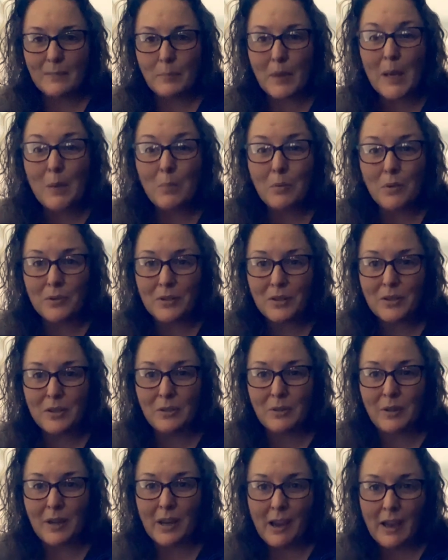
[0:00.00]
people to do
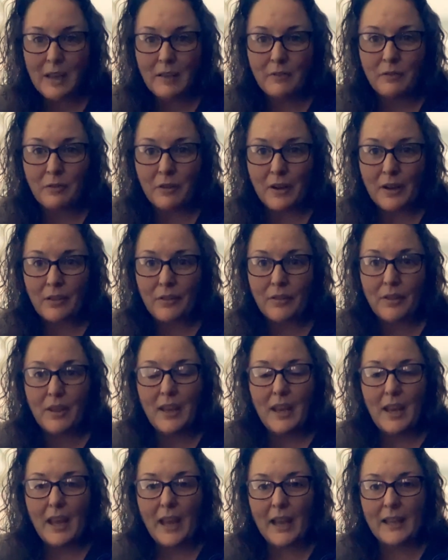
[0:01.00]
life with,
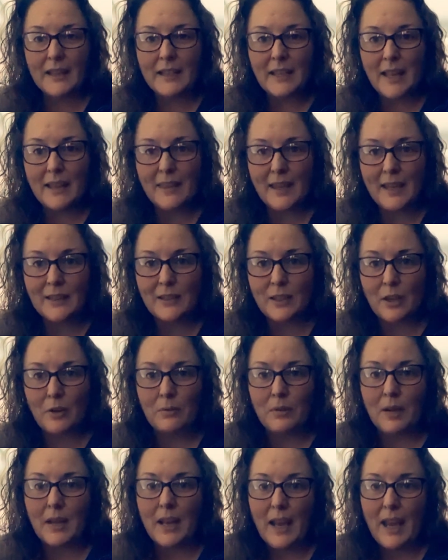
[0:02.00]
and yet they
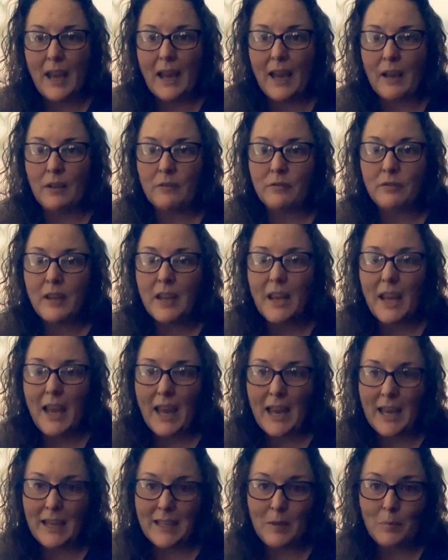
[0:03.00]
don't have
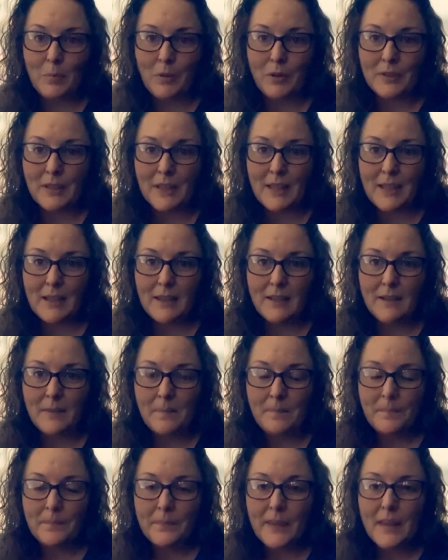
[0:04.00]
anybody.
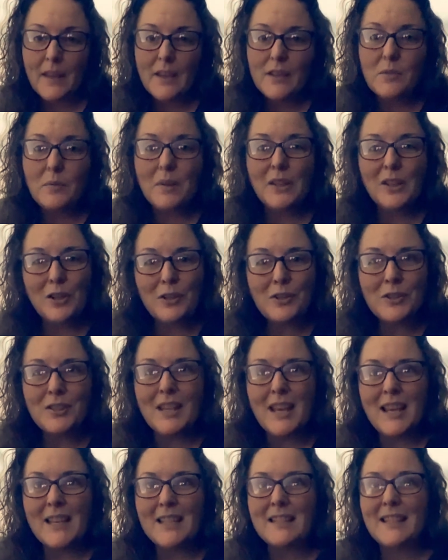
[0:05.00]
So when God
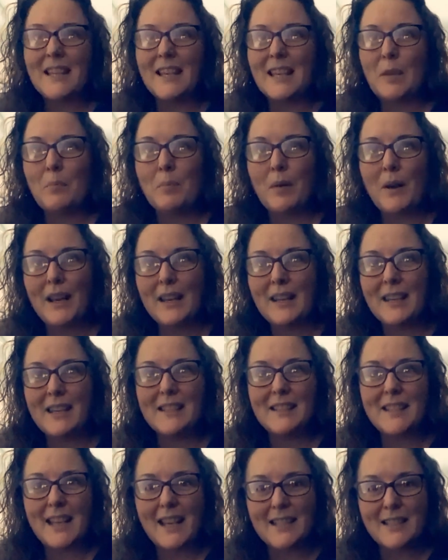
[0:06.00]
says that he
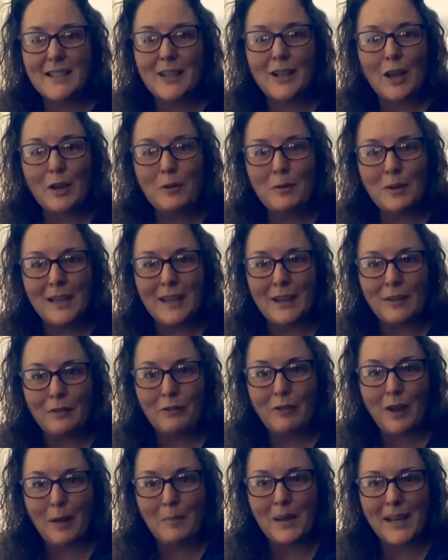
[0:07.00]
sets the lonely in
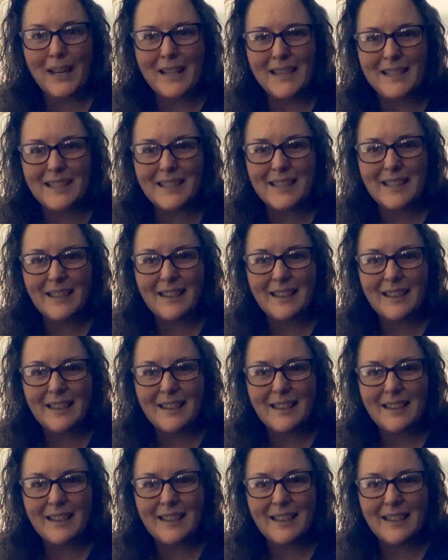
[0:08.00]
families,